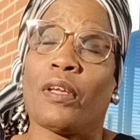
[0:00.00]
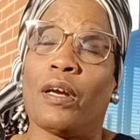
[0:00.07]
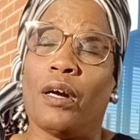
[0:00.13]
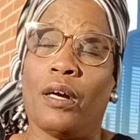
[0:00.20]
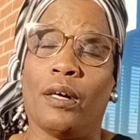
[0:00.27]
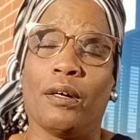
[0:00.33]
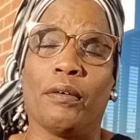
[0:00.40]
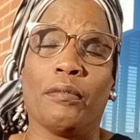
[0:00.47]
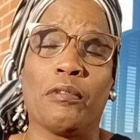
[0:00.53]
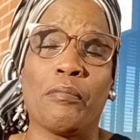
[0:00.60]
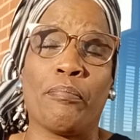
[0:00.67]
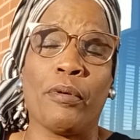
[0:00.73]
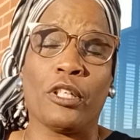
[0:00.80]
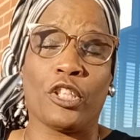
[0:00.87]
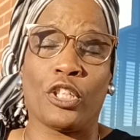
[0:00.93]

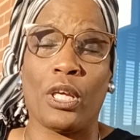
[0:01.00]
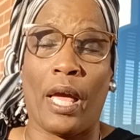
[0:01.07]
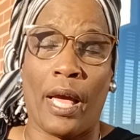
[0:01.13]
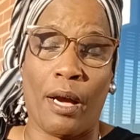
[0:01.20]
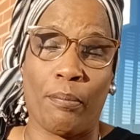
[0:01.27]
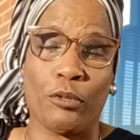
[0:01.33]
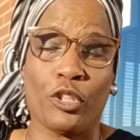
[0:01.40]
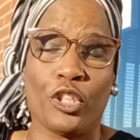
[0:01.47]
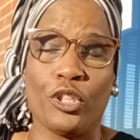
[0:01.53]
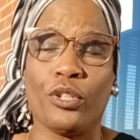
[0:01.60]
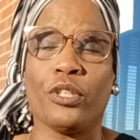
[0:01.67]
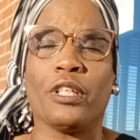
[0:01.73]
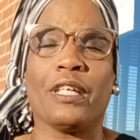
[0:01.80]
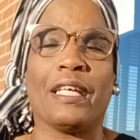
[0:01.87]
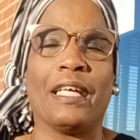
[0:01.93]

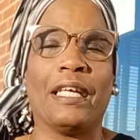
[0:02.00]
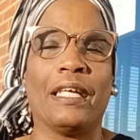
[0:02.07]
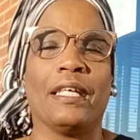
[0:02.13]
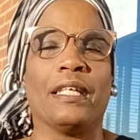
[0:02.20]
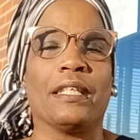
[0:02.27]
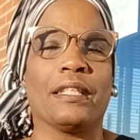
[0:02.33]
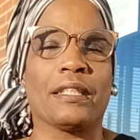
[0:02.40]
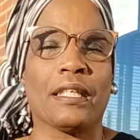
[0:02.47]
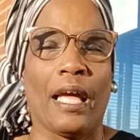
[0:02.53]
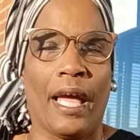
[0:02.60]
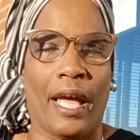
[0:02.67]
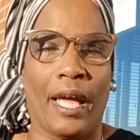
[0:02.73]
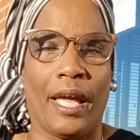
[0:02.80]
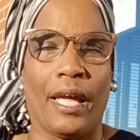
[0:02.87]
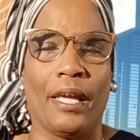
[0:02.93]
al-Bashir is
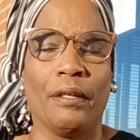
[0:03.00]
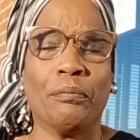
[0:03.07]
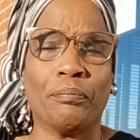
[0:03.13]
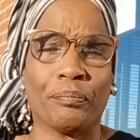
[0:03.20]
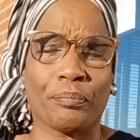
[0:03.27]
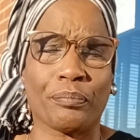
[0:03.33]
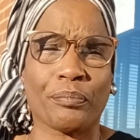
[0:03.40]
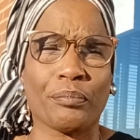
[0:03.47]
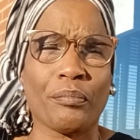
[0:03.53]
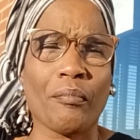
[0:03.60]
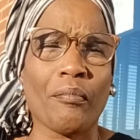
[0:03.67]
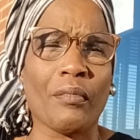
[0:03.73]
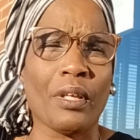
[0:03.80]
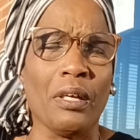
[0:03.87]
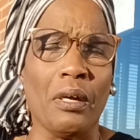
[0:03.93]
a
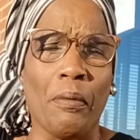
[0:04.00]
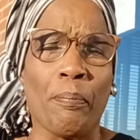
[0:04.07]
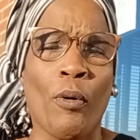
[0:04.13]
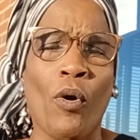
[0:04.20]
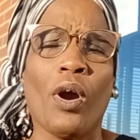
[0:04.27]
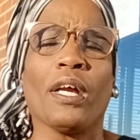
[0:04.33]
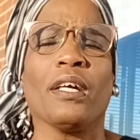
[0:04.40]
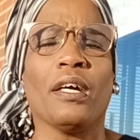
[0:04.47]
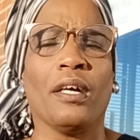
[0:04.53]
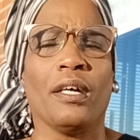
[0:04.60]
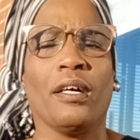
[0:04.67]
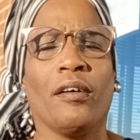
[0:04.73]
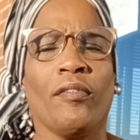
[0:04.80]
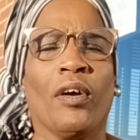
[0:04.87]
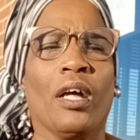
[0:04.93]
part
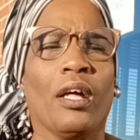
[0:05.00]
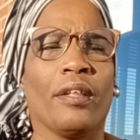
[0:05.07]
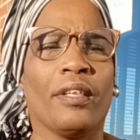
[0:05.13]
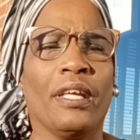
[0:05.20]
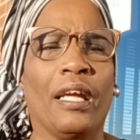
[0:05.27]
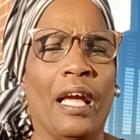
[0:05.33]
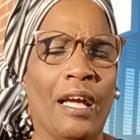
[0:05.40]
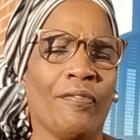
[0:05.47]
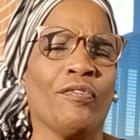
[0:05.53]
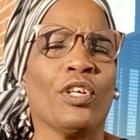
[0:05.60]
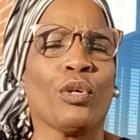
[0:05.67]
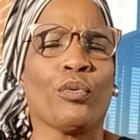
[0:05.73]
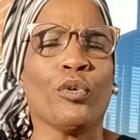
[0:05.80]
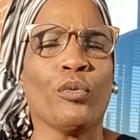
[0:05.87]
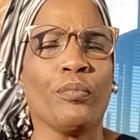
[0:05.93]
of the
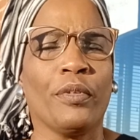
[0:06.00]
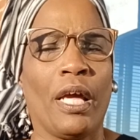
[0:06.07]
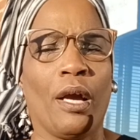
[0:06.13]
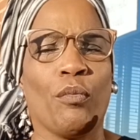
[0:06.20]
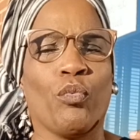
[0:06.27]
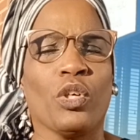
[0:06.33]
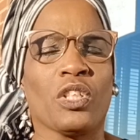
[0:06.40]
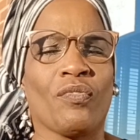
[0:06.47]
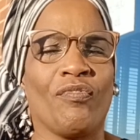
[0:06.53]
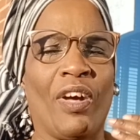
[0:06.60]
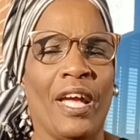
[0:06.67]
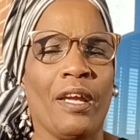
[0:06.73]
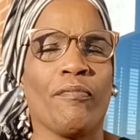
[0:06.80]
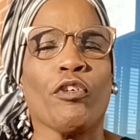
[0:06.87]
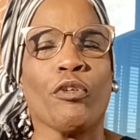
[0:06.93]
ethnic group that was
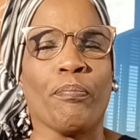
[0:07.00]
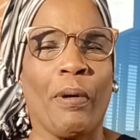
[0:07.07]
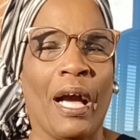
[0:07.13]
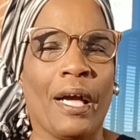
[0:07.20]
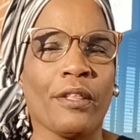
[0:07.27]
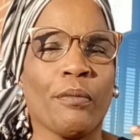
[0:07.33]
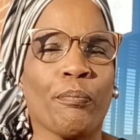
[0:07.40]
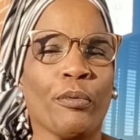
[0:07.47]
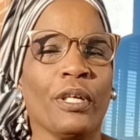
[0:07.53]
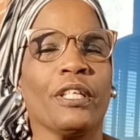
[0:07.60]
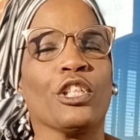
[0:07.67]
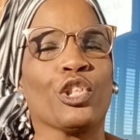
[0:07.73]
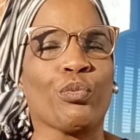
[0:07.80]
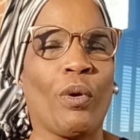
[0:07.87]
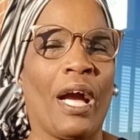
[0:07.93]
favored by the
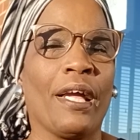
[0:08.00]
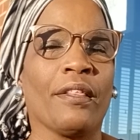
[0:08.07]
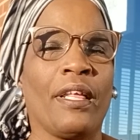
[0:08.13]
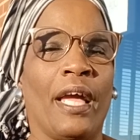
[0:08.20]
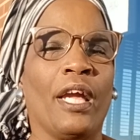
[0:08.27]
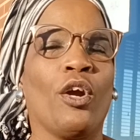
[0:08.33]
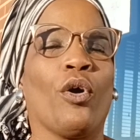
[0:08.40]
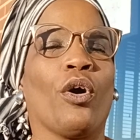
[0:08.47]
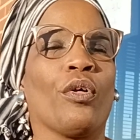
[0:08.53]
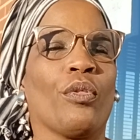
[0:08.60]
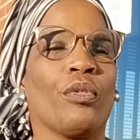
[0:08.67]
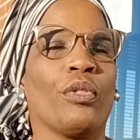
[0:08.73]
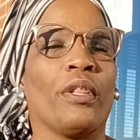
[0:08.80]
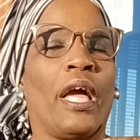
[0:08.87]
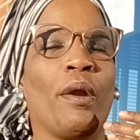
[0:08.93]
British, right?
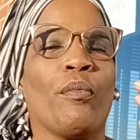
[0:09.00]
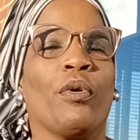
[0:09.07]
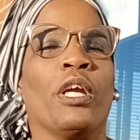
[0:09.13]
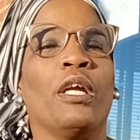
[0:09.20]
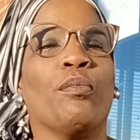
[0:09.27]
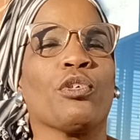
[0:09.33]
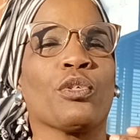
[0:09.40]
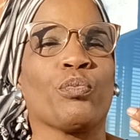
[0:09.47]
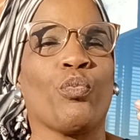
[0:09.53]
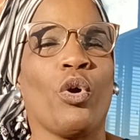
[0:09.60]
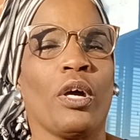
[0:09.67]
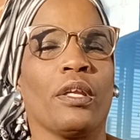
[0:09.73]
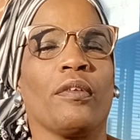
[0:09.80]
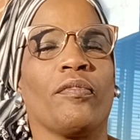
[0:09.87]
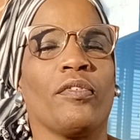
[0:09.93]
He was
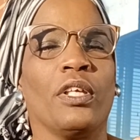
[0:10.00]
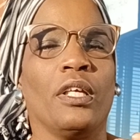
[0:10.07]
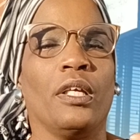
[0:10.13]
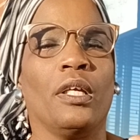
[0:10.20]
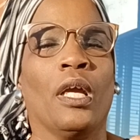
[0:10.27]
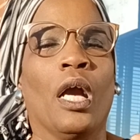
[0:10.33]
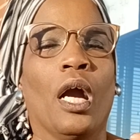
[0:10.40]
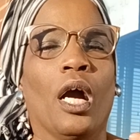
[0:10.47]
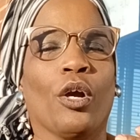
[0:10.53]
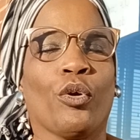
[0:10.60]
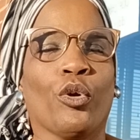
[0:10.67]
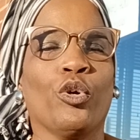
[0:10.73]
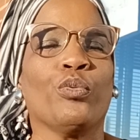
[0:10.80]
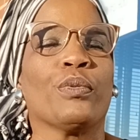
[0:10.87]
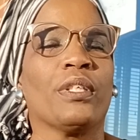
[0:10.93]
one of the
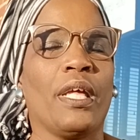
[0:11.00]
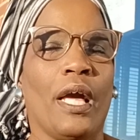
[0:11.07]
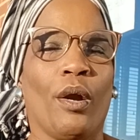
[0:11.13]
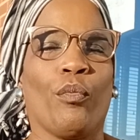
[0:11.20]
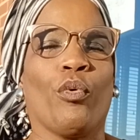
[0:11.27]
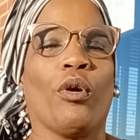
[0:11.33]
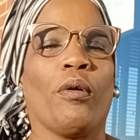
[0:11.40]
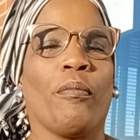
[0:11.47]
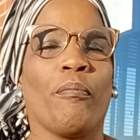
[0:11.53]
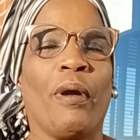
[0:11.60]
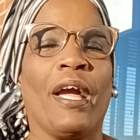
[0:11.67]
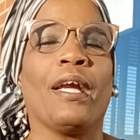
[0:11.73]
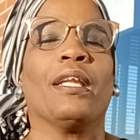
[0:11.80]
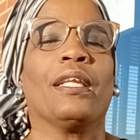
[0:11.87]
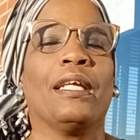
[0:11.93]
groups that were
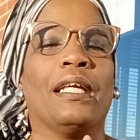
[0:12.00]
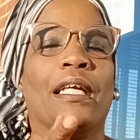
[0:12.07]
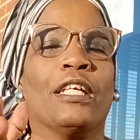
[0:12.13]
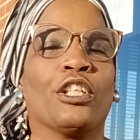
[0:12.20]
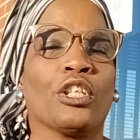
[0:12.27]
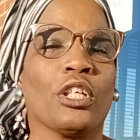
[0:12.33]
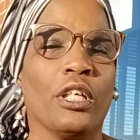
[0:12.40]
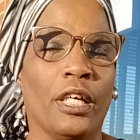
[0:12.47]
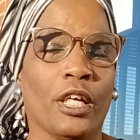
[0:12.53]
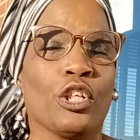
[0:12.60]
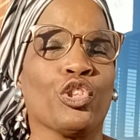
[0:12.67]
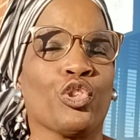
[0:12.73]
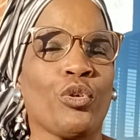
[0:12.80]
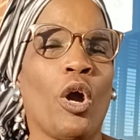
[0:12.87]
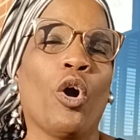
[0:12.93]
mainly in
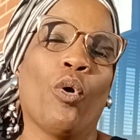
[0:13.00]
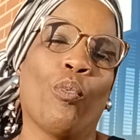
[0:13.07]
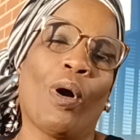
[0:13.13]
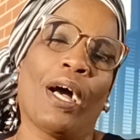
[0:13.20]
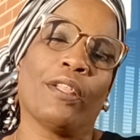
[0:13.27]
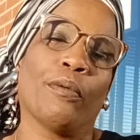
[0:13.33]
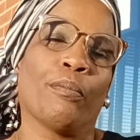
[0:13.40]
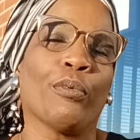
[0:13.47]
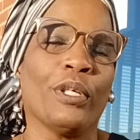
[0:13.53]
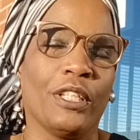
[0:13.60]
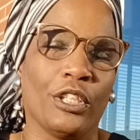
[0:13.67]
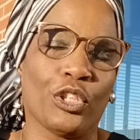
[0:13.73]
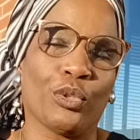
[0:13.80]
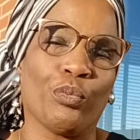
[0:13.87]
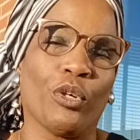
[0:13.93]
control while the
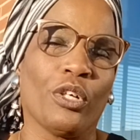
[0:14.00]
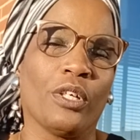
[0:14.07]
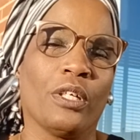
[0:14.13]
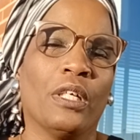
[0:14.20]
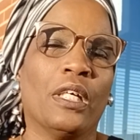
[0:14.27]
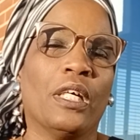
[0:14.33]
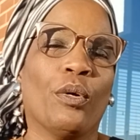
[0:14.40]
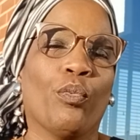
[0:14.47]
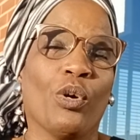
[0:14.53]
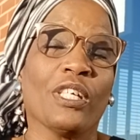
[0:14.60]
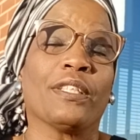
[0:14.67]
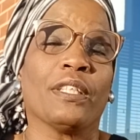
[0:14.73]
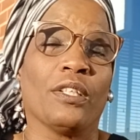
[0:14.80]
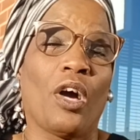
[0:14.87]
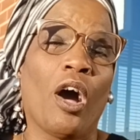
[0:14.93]
British
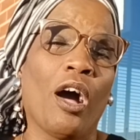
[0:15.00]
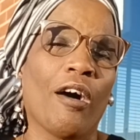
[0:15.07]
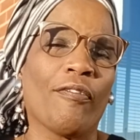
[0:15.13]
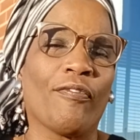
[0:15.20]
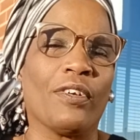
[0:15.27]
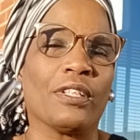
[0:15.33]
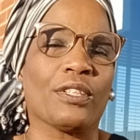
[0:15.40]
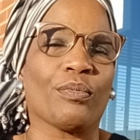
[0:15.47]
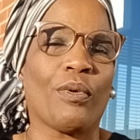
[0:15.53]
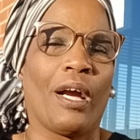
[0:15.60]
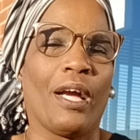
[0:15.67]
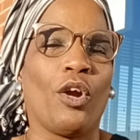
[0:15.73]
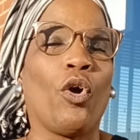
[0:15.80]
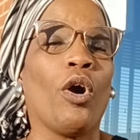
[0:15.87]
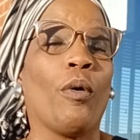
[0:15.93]
was in office,
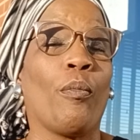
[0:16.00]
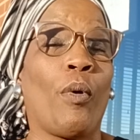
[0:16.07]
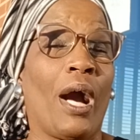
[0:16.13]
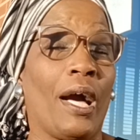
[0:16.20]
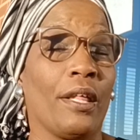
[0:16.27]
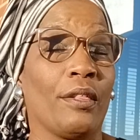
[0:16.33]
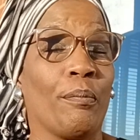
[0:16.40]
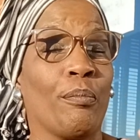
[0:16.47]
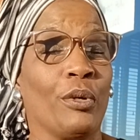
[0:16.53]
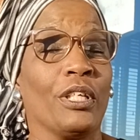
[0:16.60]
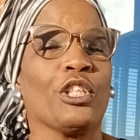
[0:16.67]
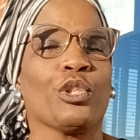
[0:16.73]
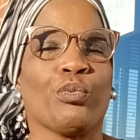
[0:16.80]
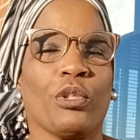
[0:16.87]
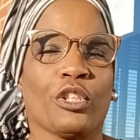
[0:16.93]
right? Or why the
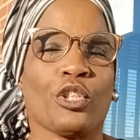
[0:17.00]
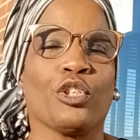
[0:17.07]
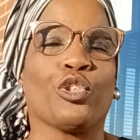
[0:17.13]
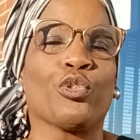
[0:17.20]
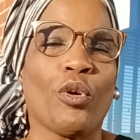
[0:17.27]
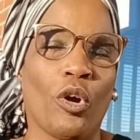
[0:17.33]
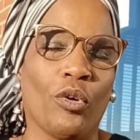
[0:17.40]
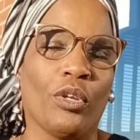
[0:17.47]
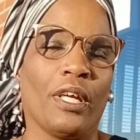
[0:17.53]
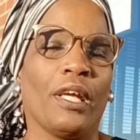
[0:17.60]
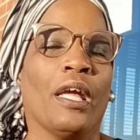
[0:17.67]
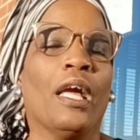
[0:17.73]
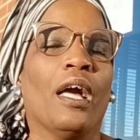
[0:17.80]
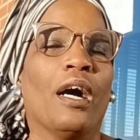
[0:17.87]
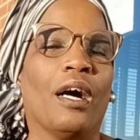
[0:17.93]
British was
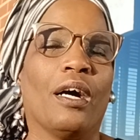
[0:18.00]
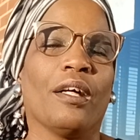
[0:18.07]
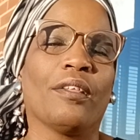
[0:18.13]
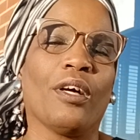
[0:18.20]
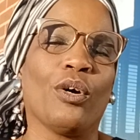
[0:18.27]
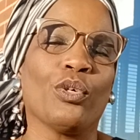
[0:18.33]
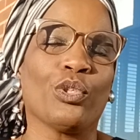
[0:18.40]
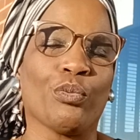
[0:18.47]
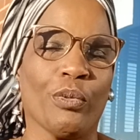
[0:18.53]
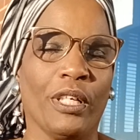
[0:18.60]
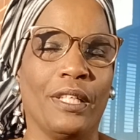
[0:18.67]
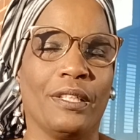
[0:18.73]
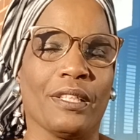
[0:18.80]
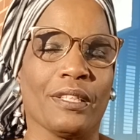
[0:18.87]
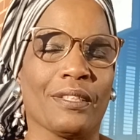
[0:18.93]
controlling those
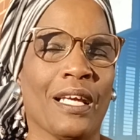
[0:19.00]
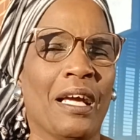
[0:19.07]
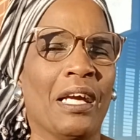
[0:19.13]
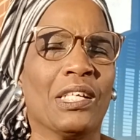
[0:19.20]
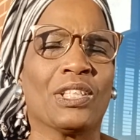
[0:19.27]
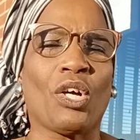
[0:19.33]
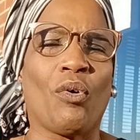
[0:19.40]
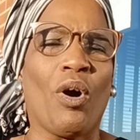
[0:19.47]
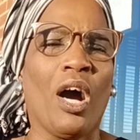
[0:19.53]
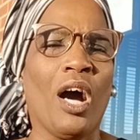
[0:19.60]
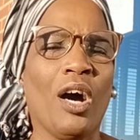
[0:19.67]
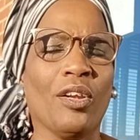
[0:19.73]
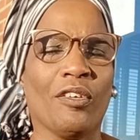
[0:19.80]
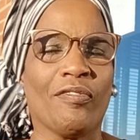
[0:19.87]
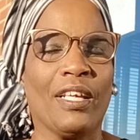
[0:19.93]
regions. So
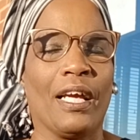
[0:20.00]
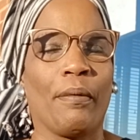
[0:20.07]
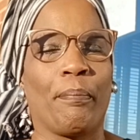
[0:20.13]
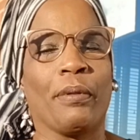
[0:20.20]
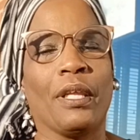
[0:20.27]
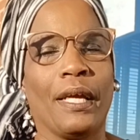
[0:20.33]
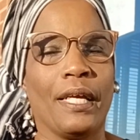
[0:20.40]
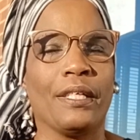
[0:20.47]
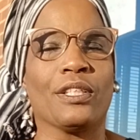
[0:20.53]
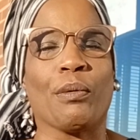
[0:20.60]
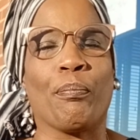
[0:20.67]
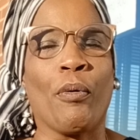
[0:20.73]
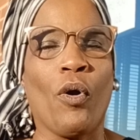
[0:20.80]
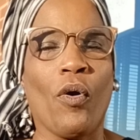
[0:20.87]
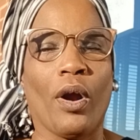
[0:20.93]
all of that plays a
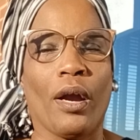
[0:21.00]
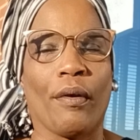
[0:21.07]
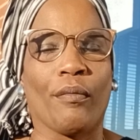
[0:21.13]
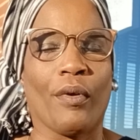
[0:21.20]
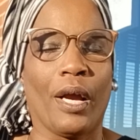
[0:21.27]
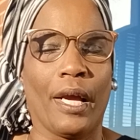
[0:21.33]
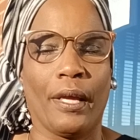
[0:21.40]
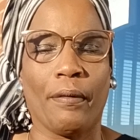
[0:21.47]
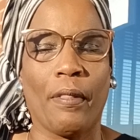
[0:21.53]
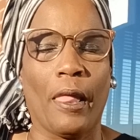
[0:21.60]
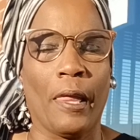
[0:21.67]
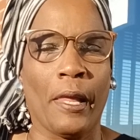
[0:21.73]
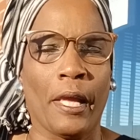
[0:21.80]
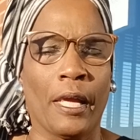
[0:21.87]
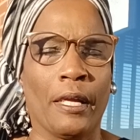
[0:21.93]
part, right?
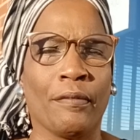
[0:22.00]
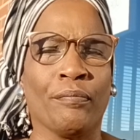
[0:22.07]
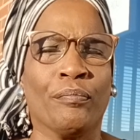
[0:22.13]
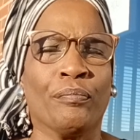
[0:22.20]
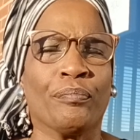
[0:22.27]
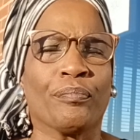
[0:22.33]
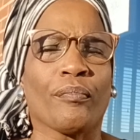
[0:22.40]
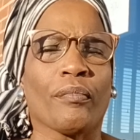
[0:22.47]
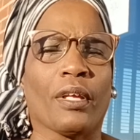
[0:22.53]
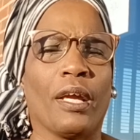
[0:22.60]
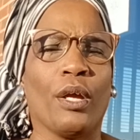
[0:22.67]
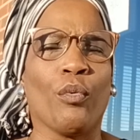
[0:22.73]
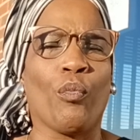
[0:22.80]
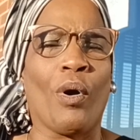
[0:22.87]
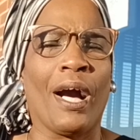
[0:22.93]
And
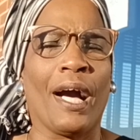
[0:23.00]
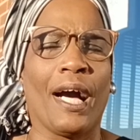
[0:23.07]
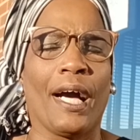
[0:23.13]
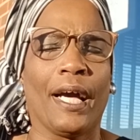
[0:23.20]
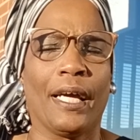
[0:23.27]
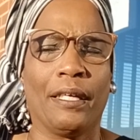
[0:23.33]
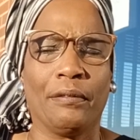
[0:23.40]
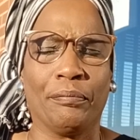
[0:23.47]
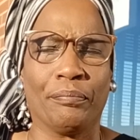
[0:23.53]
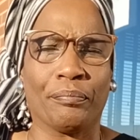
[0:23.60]
why